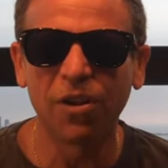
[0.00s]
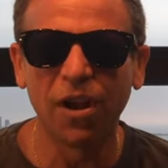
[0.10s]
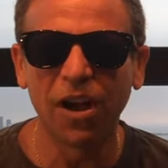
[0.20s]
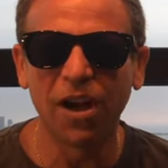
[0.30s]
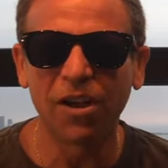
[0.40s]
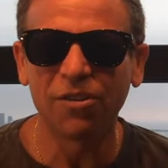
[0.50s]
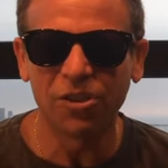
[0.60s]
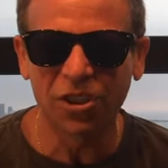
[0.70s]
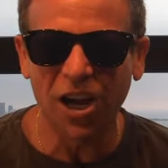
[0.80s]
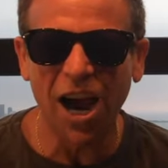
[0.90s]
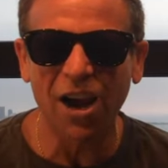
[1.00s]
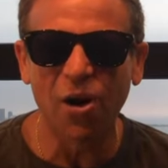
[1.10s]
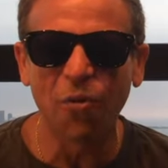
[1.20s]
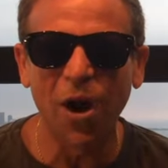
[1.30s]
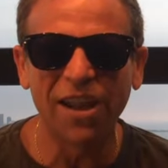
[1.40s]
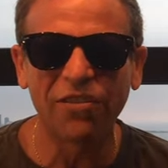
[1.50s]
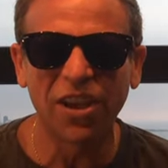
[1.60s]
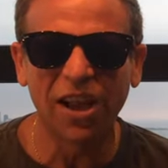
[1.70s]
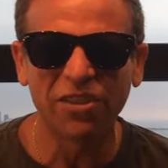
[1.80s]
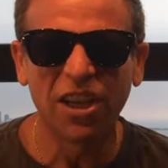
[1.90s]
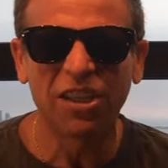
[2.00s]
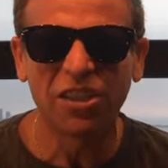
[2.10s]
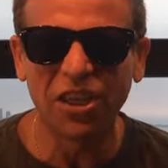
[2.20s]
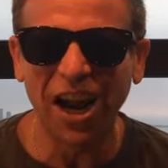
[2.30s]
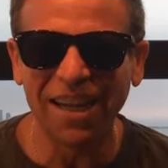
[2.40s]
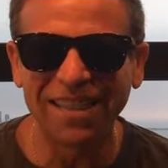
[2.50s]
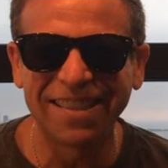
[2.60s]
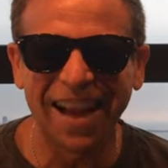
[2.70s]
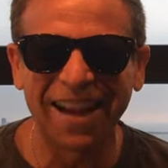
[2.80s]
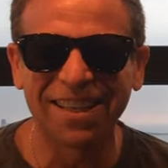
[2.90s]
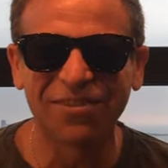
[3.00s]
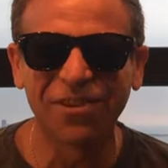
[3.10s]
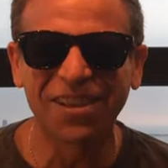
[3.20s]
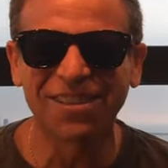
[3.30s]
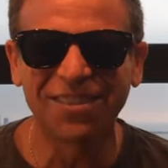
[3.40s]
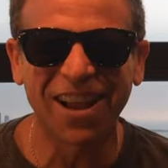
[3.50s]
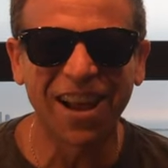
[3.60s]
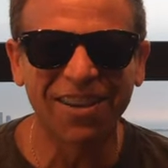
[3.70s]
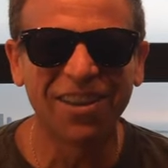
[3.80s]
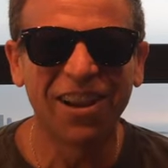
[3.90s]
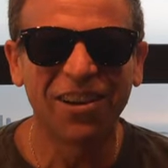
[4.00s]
uh, Chicago White Sox, Johnny Danks for the Sox,